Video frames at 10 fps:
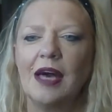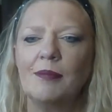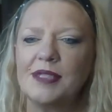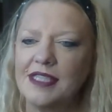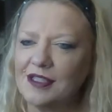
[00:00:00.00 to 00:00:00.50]

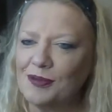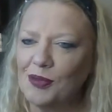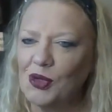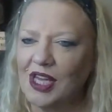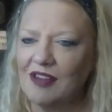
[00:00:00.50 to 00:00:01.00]
Amber says, good
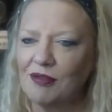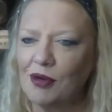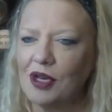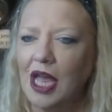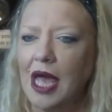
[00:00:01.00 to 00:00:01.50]
morning,
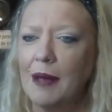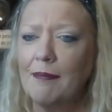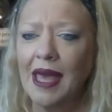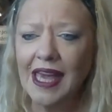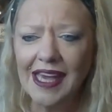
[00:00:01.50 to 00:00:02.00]
everyone.
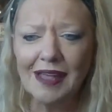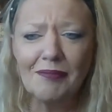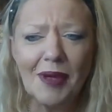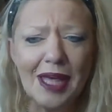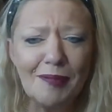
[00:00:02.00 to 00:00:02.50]

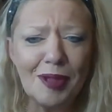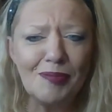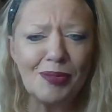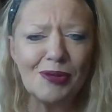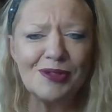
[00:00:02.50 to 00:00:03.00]
Making baby
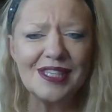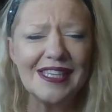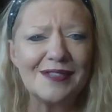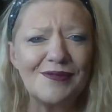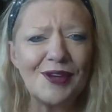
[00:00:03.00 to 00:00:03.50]

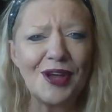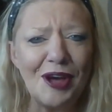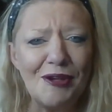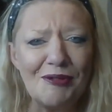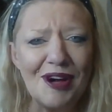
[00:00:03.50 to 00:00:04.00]
booties for
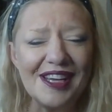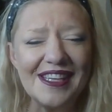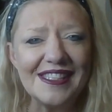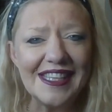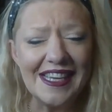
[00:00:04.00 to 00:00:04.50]

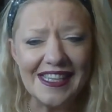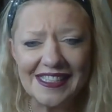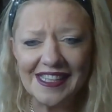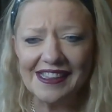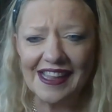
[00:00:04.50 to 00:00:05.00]
co-workers,
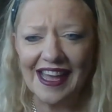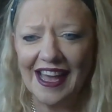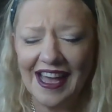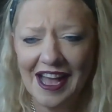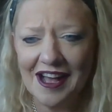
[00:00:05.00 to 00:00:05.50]
isn't
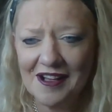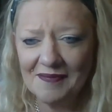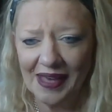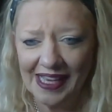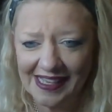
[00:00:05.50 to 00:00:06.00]
that
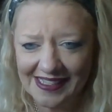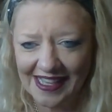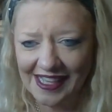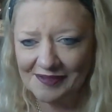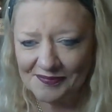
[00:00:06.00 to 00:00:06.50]

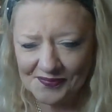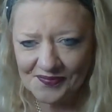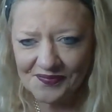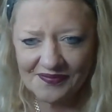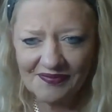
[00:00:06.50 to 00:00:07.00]
amazing?
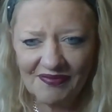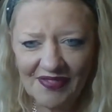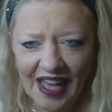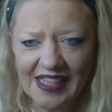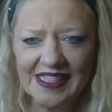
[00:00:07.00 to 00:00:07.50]

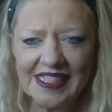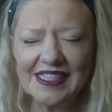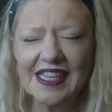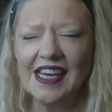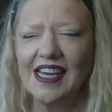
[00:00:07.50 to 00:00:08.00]
And
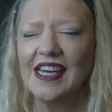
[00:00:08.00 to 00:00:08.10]
it's